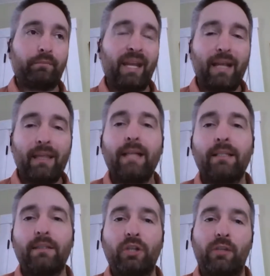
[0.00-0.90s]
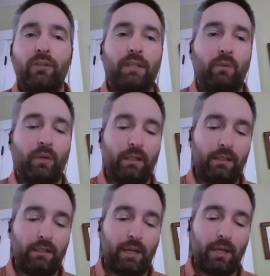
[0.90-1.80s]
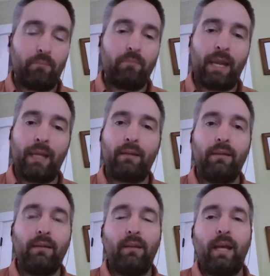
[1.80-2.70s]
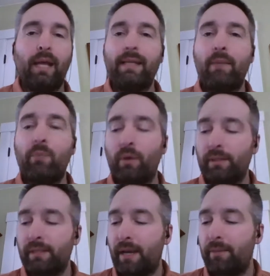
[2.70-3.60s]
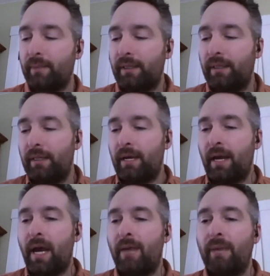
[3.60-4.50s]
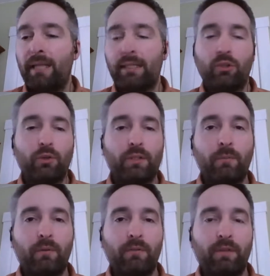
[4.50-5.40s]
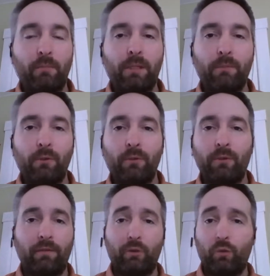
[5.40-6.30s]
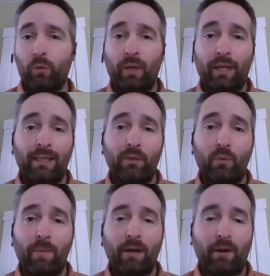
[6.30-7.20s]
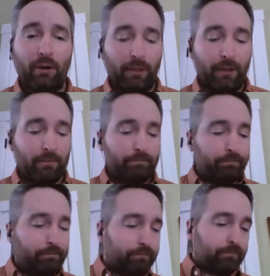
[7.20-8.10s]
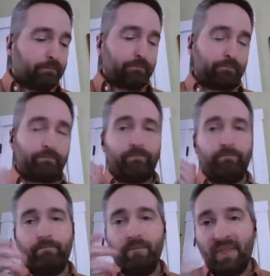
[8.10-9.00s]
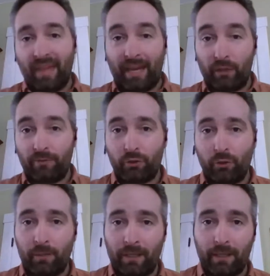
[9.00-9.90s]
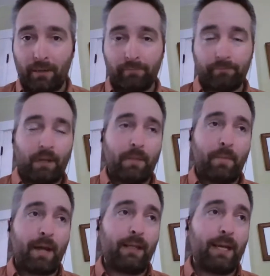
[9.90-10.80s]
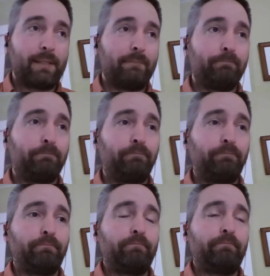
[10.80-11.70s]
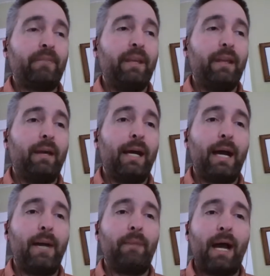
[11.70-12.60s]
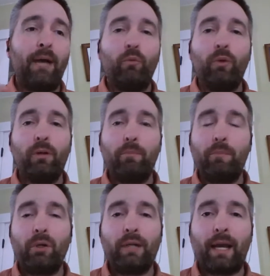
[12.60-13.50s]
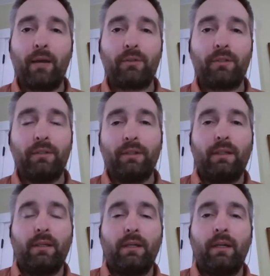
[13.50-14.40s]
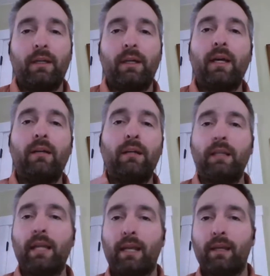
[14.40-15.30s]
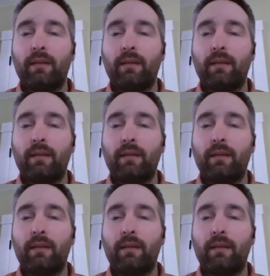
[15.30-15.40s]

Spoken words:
And that's the changes that we need to help make at that point in time. As I told some of the people, if you were in the webinar earlier, thank you for joining me here on the podcast. I will put out a link.